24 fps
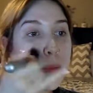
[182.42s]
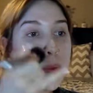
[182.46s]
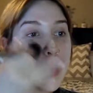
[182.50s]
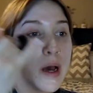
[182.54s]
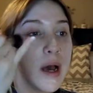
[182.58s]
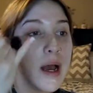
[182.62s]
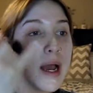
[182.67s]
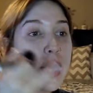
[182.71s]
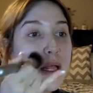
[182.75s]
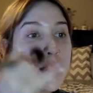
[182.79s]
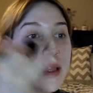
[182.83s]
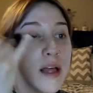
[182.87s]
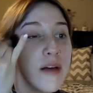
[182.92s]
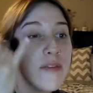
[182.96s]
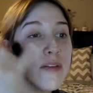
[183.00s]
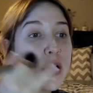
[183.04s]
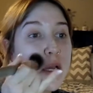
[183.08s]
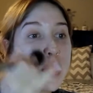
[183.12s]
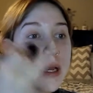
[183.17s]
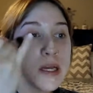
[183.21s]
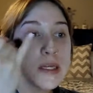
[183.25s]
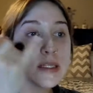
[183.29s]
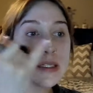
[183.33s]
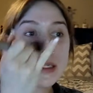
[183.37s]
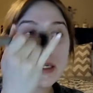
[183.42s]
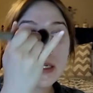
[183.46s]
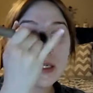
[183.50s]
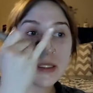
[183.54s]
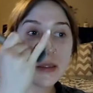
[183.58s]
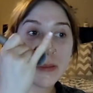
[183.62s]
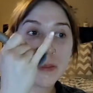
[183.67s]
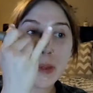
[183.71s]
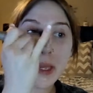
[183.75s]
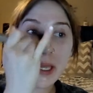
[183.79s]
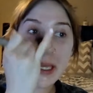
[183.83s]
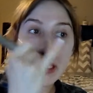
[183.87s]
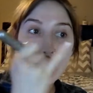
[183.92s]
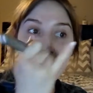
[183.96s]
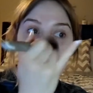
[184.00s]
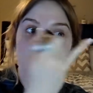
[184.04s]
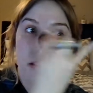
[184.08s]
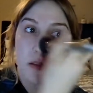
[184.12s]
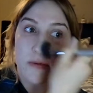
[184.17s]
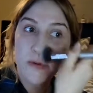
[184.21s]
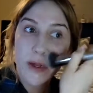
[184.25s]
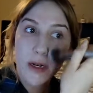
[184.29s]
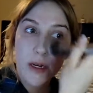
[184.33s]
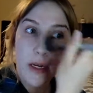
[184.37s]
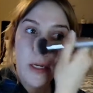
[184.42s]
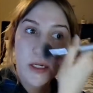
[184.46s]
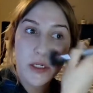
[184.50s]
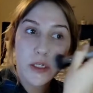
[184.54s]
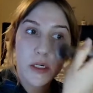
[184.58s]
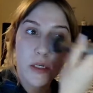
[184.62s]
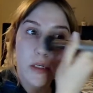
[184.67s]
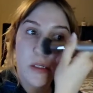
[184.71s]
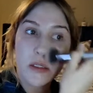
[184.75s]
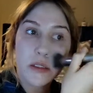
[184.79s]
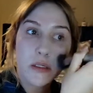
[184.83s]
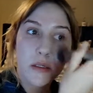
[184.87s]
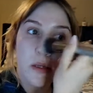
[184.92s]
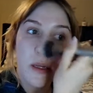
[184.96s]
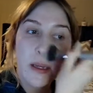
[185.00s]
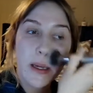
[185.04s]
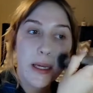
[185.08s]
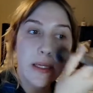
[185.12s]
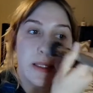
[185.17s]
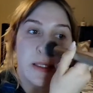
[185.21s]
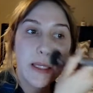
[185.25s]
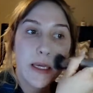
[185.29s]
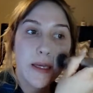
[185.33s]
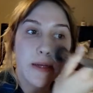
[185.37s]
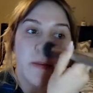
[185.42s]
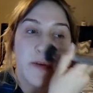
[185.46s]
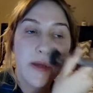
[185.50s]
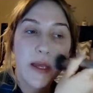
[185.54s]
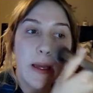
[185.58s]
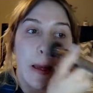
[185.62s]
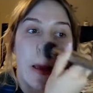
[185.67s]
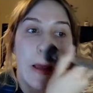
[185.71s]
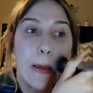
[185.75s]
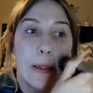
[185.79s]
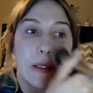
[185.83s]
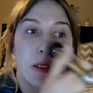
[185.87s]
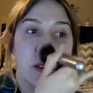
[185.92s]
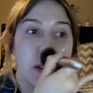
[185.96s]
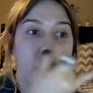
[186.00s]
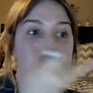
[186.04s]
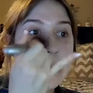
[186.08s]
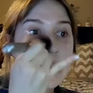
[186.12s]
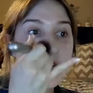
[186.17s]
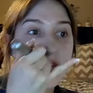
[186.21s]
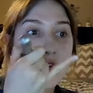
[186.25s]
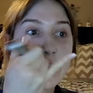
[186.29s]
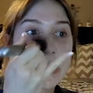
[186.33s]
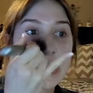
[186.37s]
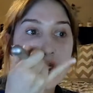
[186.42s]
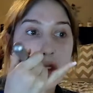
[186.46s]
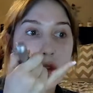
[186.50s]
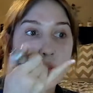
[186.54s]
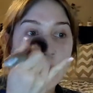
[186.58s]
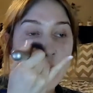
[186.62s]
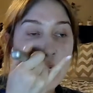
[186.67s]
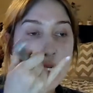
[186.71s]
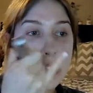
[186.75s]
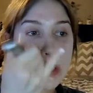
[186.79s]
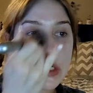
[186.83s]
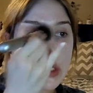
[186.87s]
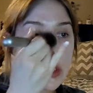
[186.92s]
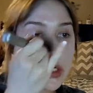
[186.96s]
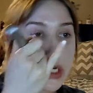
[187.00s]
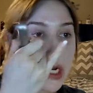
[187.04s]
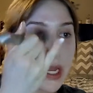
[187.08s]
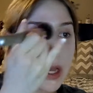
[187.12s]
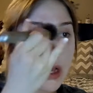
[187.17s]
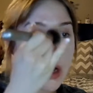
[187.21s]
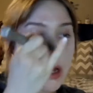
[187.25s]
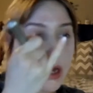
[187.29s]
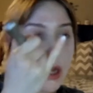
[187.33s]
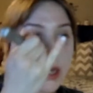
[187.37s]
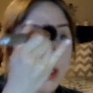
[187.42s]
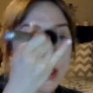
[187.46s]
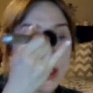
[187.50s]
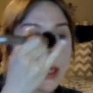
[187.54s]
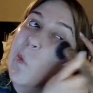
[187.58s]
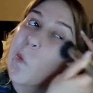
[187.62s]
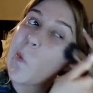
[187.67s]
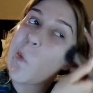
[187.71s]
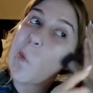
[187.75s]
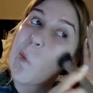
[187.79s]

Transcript: But I love it because it doesn't make this foundation as heavy as it is if you just put it straight on.